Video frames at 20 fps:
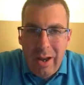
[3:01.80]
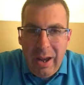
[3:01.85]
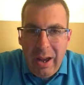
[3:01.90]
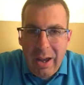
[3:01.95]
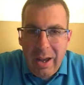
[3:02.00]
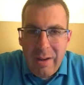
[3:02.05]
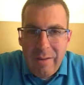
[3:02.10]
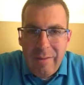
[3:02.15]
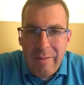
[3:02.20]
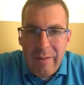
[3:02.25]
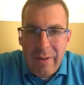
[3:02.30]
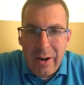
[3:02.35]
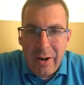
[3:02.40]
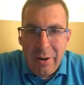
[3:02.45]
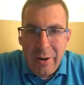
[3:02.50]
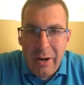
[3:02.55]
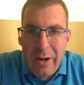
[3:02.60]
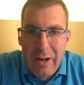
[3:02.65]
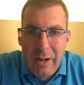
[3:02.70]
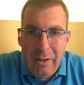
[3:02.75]
and
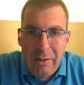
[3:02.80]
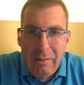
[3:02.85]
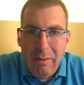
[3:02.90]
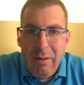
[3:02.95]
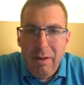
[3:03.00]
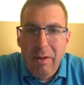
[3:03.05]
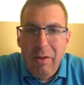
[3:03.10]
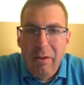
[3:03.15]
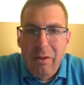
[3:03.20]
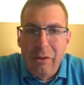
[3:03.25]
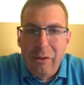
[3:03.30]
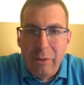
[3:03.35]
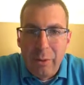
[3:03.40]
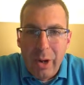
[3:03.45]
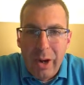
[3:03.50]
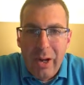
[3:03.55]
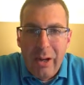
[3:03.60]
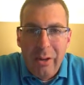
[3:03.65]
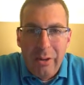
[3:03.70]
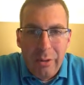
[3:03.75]
very
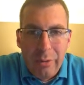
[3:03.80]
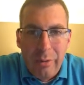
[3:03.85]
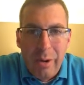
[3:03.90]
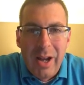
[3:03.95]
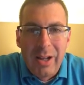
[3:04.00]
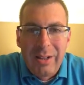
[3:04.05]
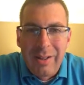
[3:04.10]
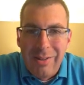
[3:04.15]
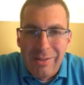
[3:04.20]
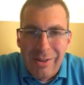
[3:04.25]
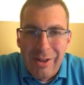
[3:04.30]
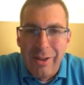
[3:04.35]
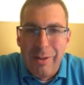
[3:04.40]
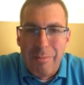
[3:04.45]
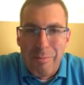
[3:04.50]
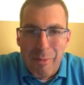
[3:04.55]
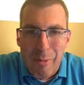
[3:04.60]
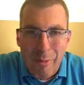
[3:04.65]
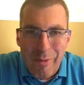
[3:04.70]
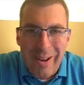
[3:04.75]
straight, direct, and to
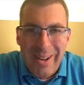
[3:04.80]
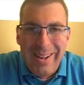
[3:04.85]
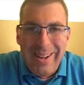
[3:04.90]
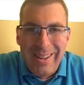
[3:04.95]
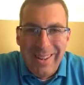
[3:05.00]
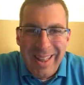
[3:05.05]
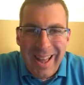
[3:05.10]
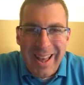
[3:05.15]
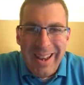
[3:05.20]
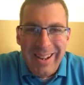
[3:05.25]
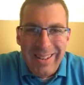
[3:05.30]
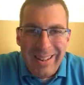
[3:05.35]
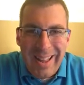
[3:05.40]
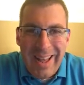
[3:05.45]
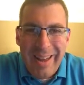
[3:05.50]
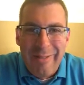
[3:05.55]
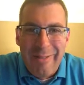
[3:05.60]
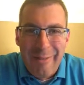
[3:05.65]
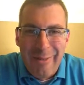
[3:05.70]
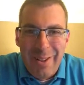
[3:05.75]
the point. Not a
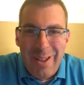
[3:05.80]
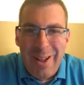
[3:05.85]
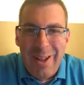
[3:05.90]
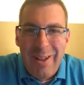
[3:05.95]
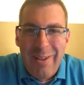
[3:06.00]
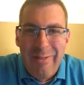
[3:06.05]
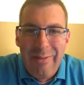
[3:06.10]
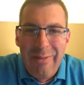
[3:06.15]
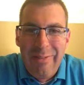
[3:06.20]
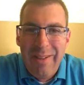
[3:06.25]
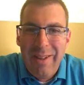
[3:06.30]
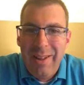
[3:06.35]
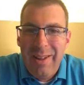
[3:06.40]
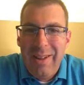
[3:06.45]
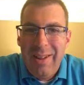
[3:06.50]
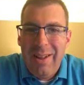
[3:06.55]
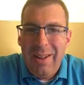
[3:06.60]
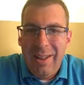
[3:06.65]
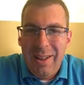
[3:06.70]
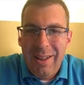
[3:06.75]
lot of fluff,
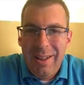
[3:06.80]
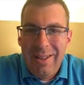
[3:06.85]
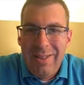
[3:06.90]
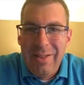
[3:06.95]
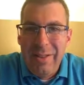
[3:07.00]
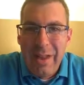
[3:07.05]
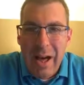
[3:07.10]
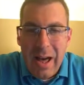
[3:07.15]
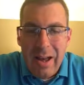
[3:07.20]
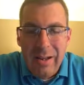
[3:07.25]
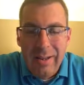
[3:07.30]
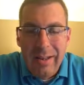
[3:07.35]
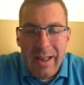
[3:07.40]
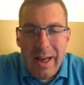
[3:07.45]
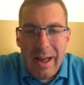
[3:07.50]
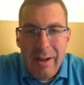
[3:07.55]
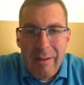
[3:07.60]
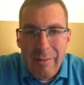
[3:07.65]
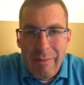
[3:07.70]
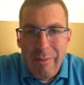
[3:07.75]
not a
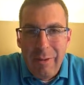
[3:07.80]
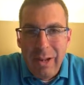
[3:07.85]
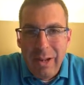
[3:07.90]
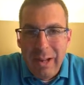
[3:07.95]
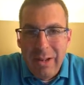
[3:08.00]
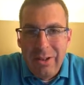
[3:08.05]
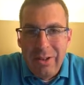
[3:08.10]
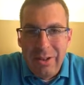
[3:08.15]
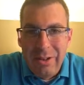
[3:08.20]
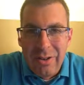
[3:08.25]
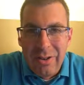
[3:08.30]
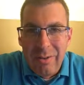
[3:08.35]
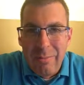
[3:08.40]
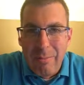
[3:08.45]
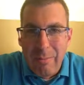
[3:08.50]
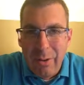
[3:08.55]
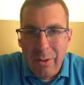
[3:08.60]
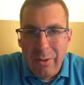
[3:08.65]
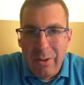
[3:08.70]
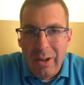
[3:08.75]
lot of
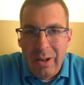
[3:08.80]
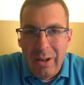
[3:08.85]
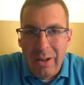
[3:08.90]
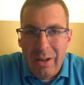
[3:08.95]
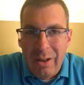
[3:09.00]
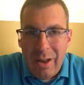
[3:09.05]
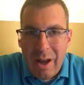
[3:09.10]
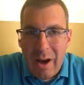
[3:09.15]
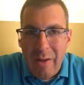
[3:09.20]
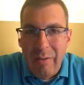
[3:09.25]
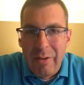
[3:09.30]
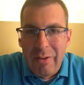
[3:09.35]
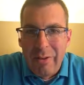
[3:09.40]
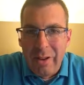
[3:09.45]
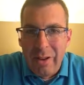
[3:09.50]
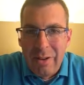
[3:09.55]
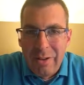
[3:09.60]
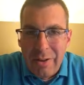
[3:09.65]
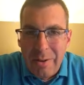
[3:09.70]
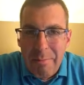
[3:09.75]
relationship building in the
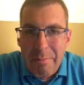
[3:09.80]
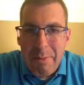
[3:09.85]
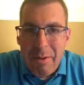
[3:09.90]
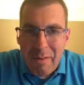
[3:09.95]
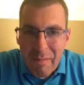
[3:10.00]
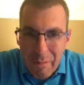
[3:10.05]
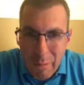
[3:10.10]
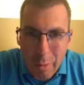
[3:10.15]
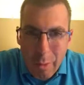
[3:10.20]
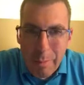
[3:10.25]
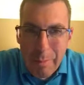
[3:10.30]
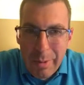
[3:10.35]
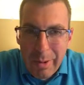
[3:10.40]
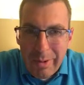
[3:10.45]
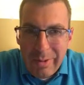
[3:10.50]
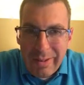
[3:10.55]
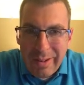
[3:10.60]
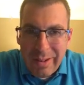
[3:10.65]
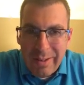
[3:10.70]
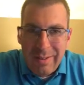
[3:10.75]
conversation before
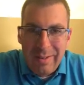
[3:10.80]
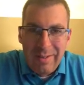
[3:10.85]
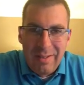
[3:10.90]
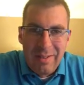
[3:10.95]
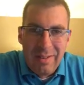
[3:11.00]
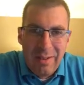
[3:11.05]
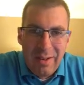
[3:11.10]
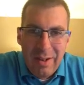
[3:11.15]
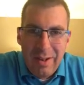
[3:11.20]
business.